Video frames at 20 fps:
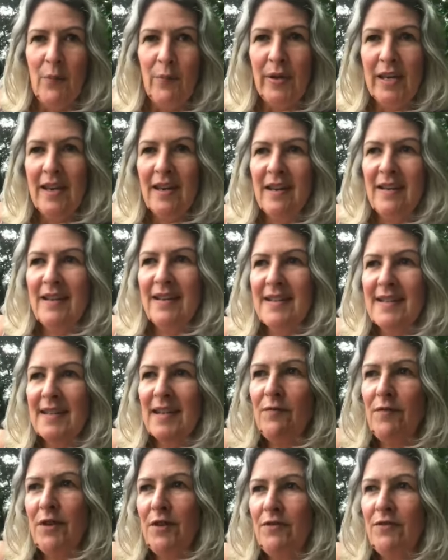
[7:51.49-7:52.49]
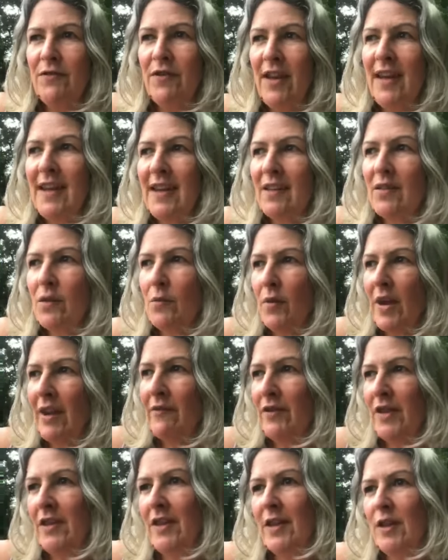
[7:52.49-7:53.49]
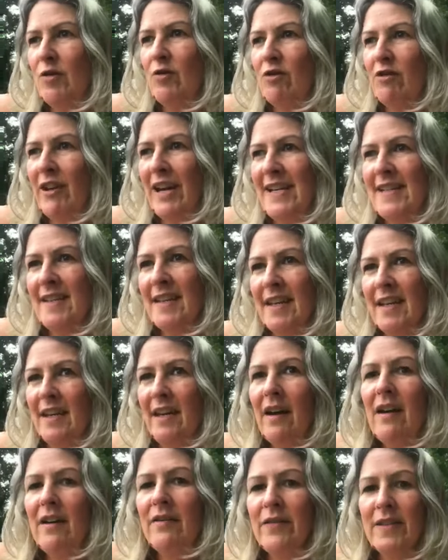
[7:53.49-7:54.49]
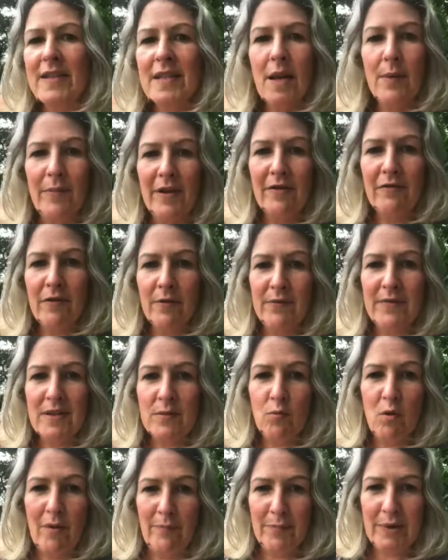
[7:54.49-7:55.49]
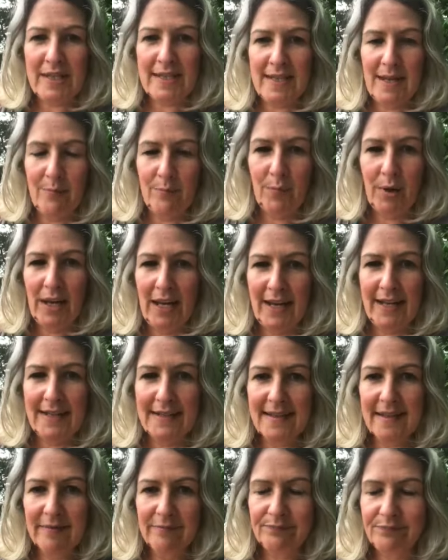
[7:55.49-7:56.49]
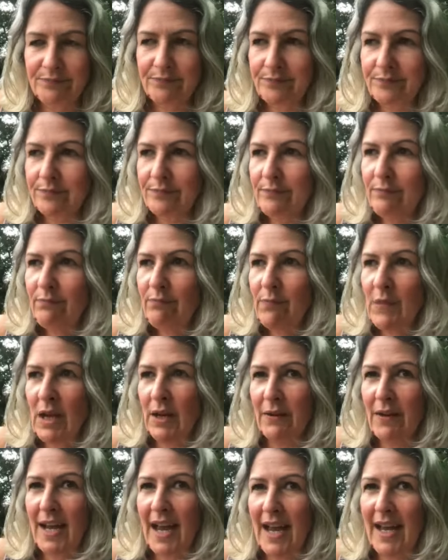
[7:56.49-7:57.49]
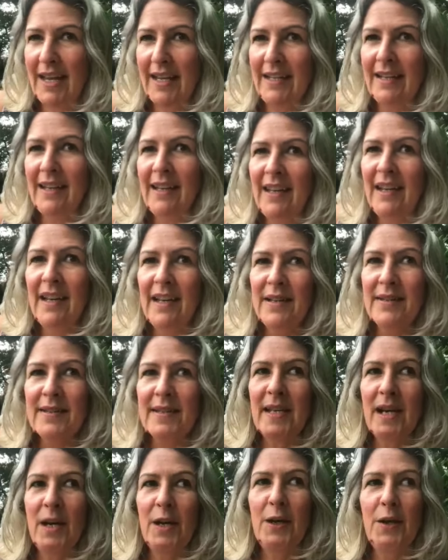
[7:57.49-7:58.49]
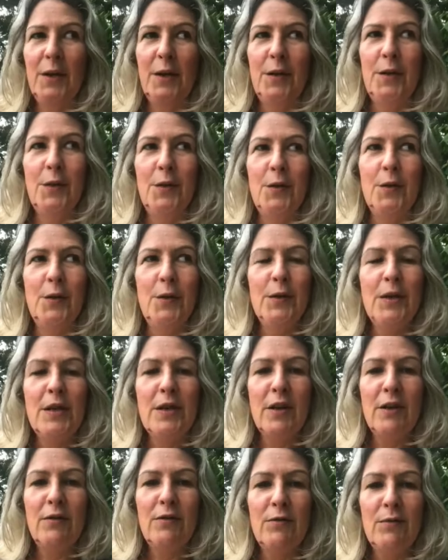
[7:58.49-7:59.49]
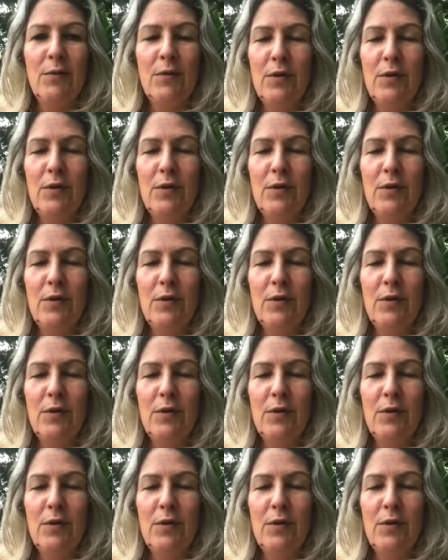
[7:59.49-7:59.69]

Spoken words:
Because if you think that everything you're creating in life is coming from this 1% place, okay, so, you know,